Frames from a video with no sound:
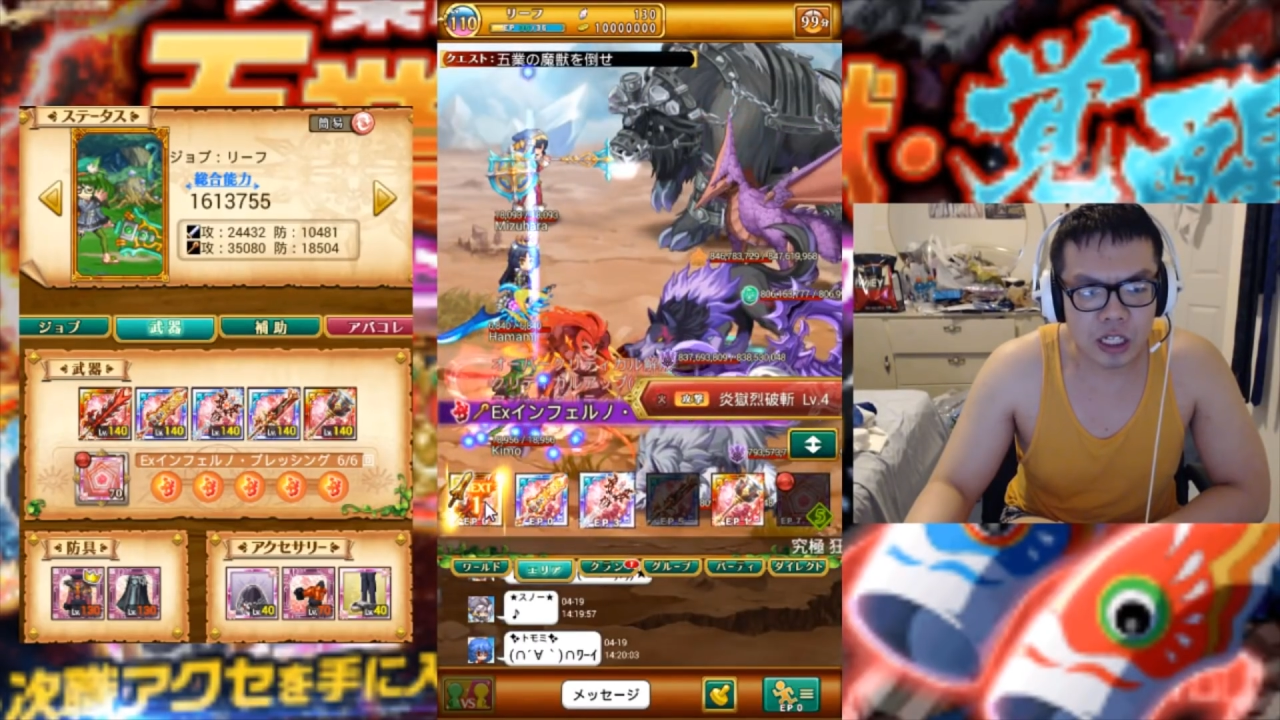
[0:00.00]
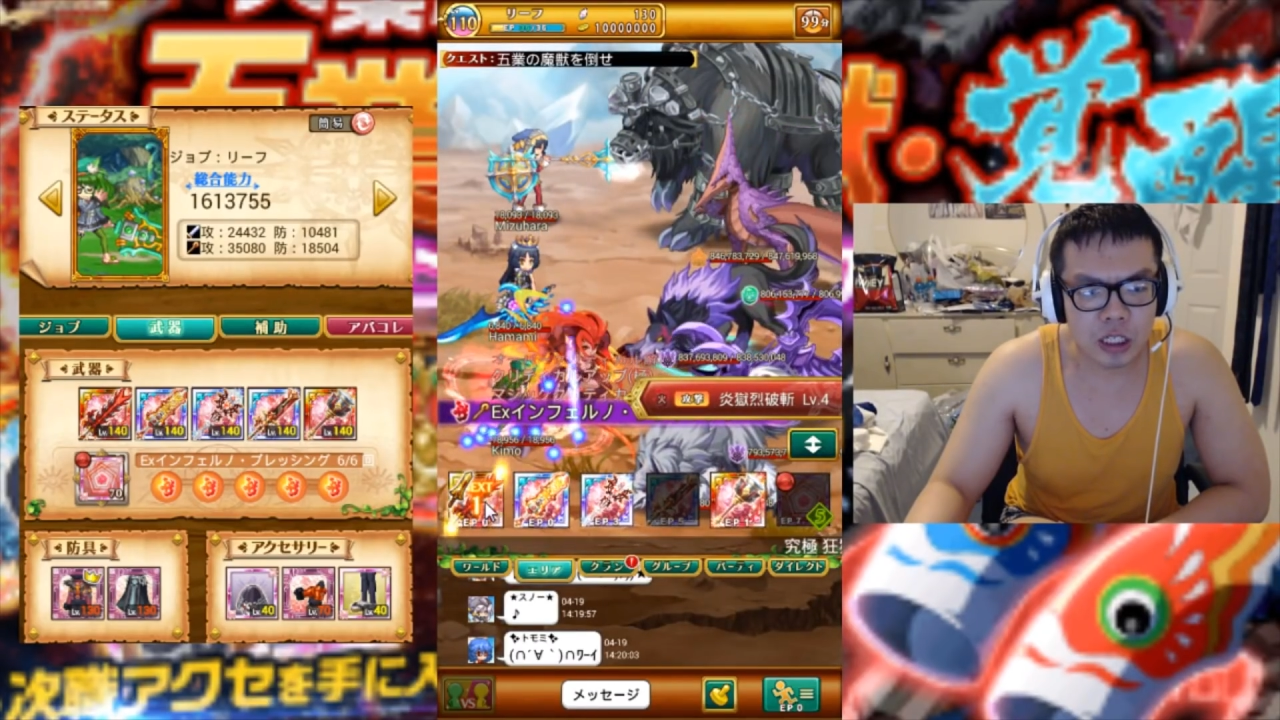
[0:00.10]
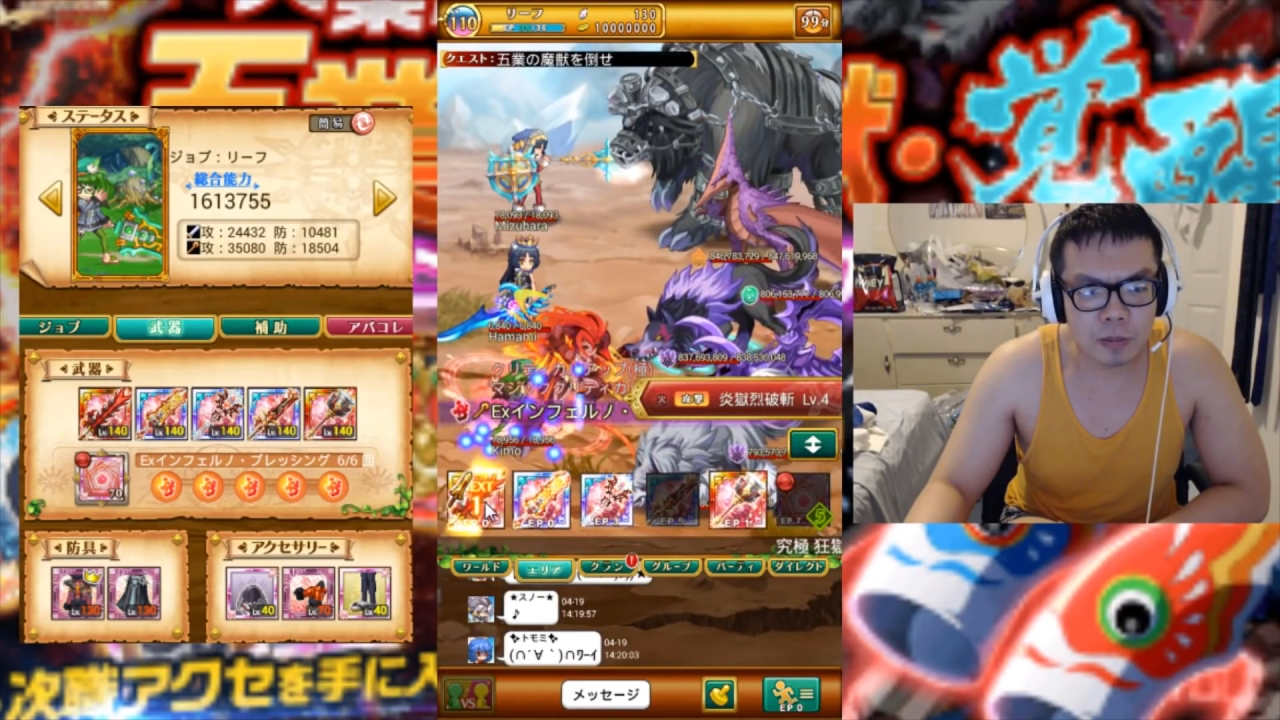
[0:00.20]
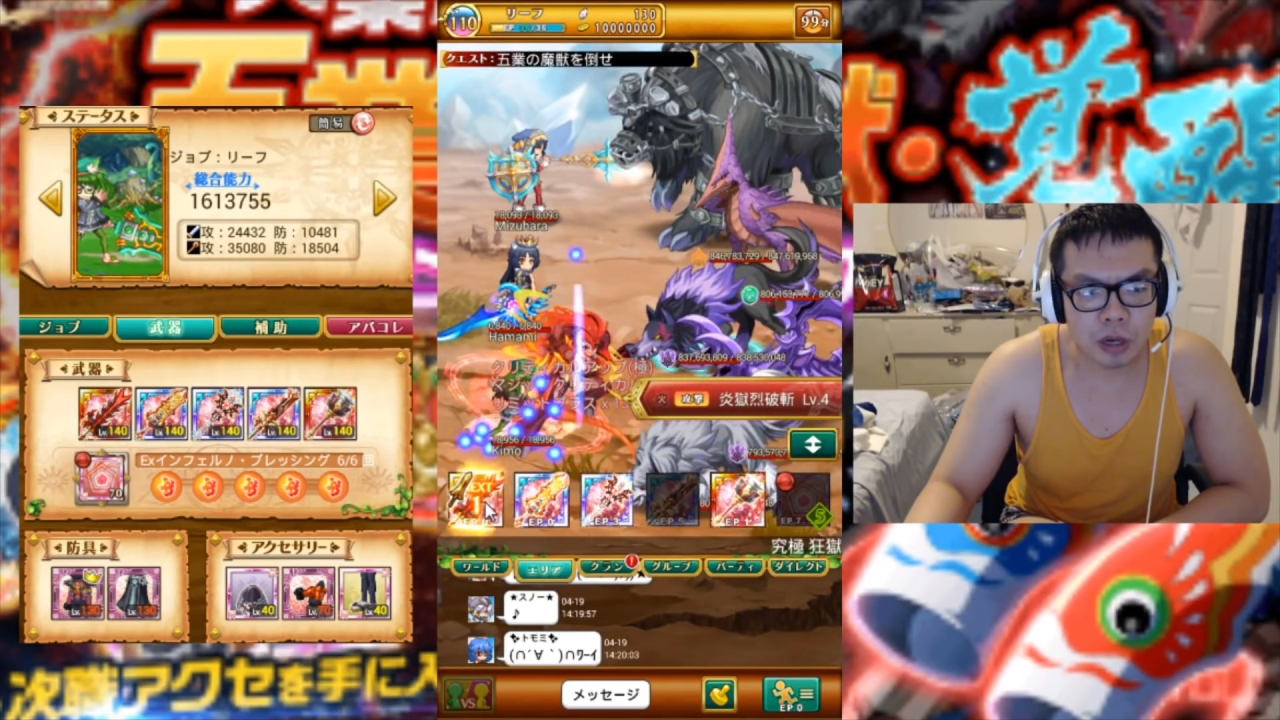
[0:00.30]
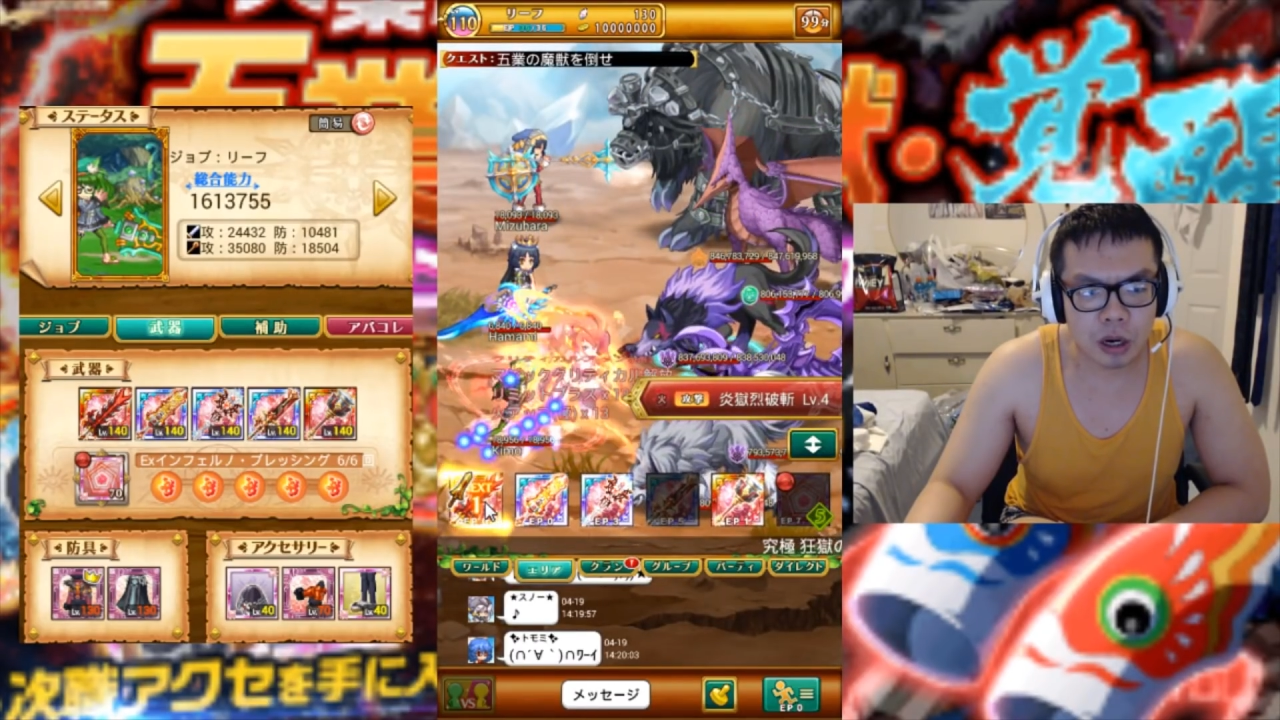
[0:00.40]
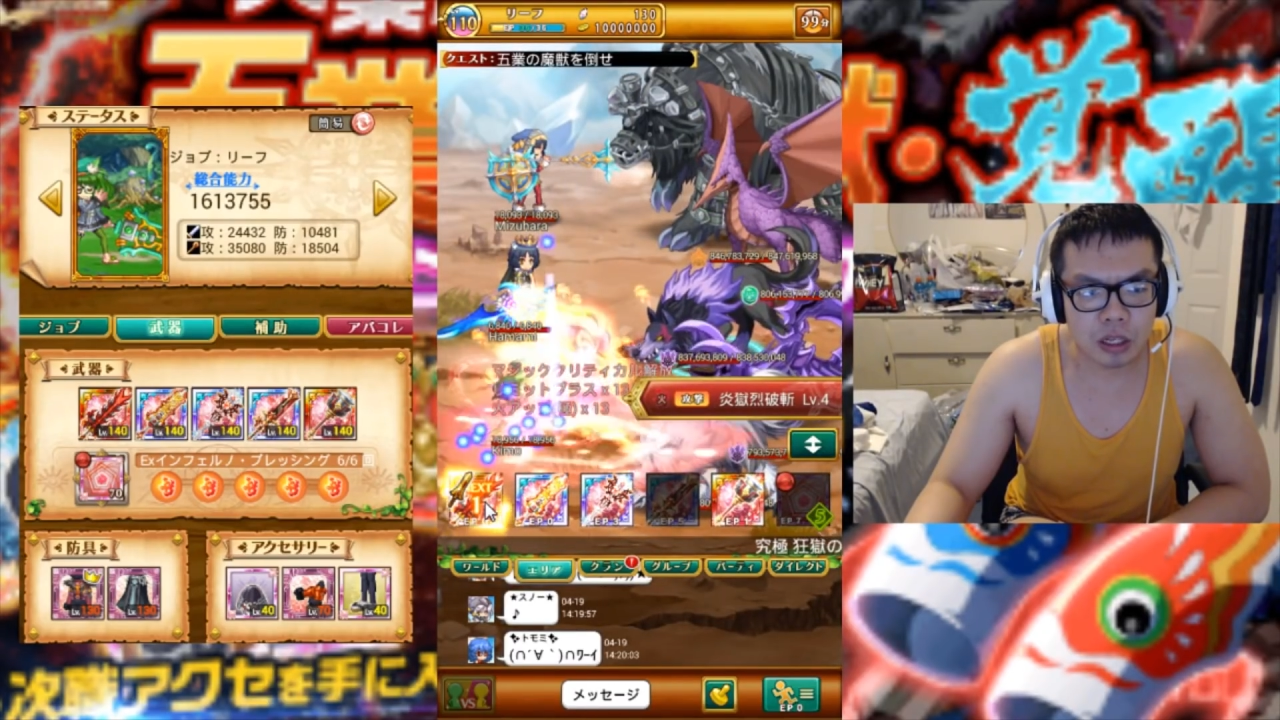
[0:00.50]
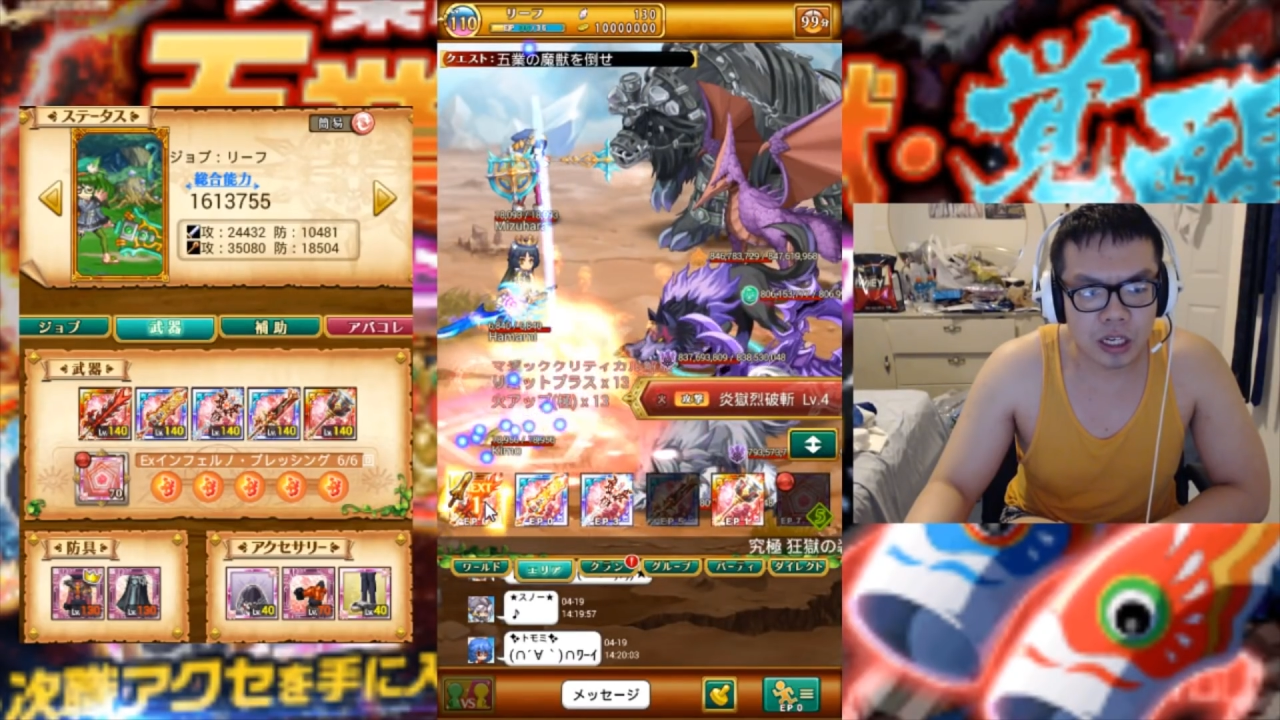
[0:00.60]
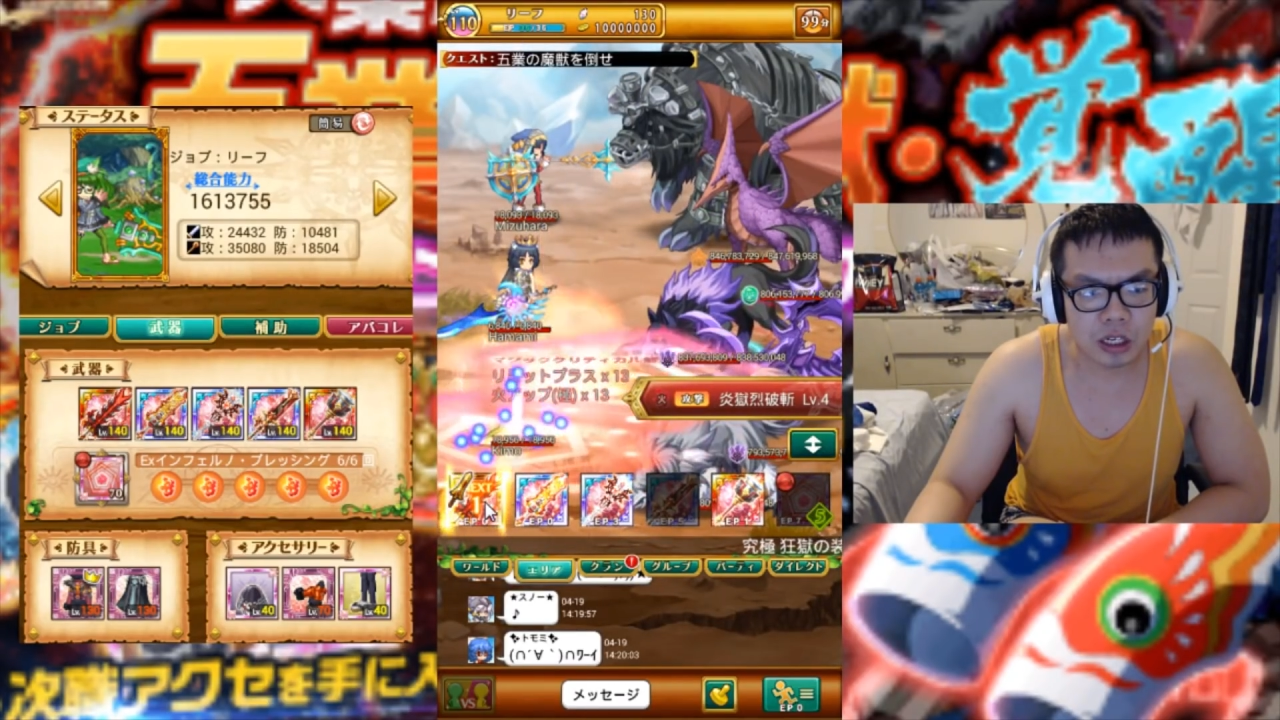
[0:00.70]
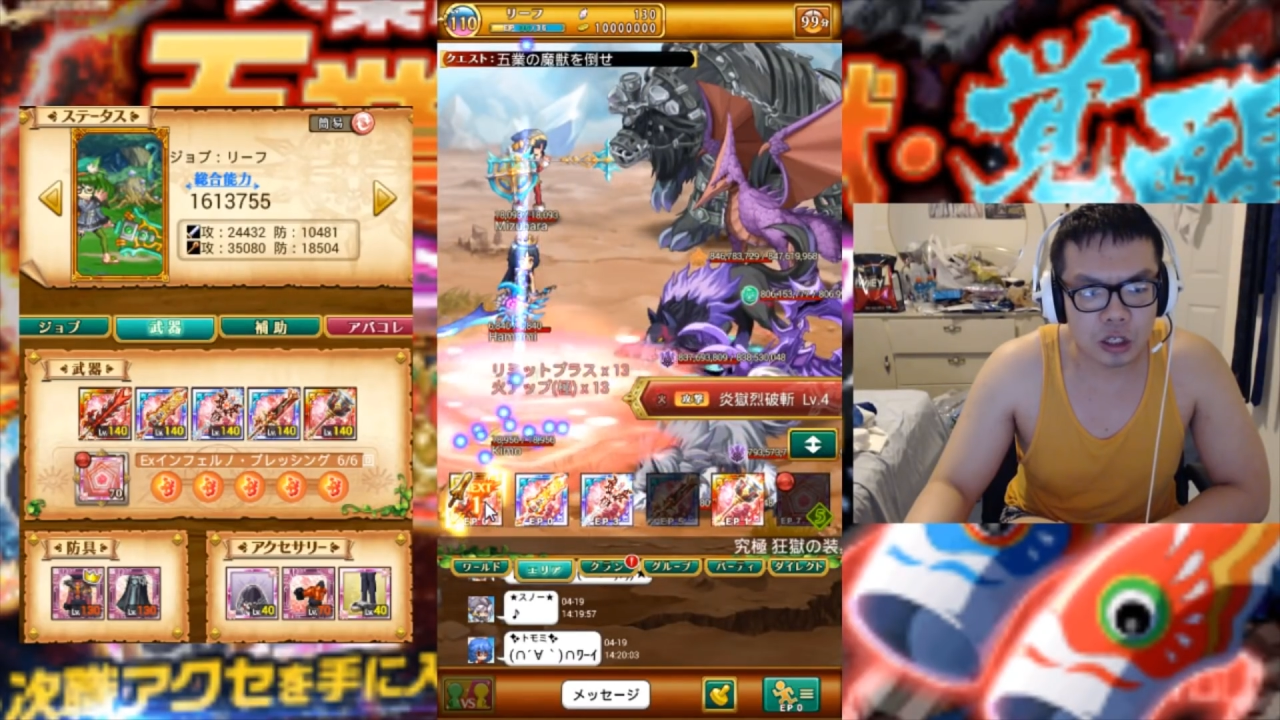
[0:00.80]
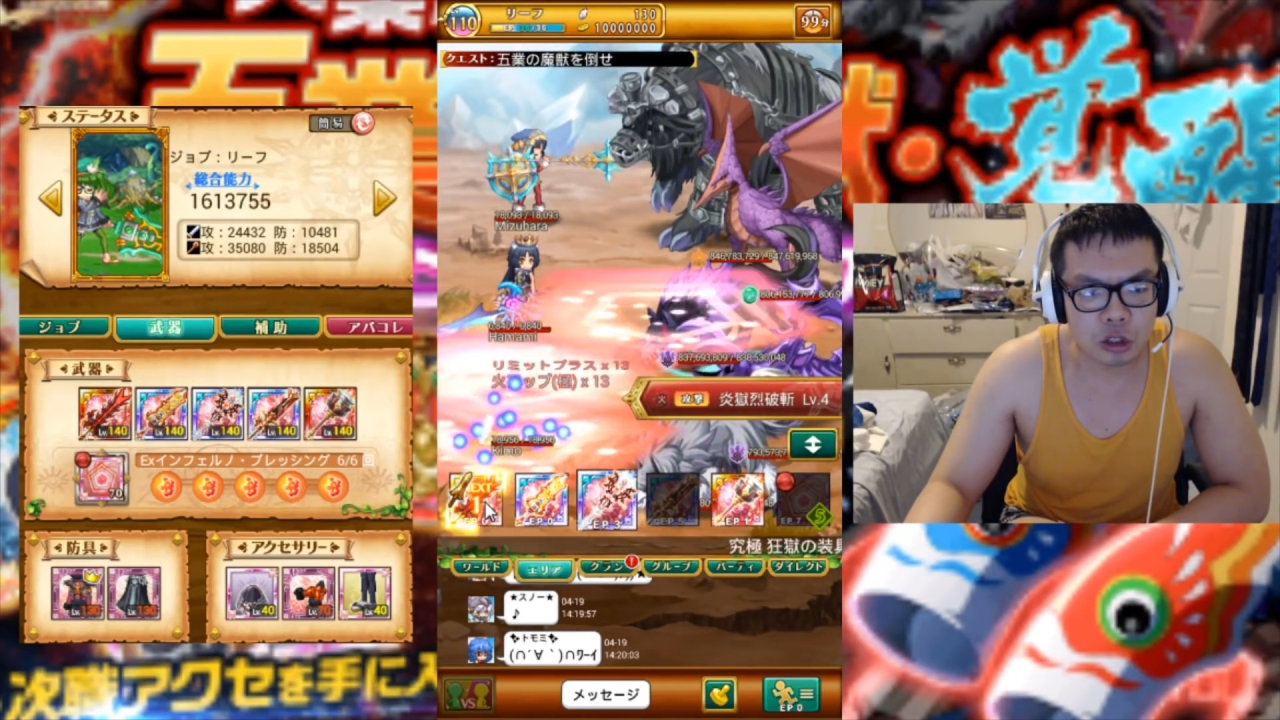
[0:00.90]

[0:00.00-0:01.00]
Death Sprawl like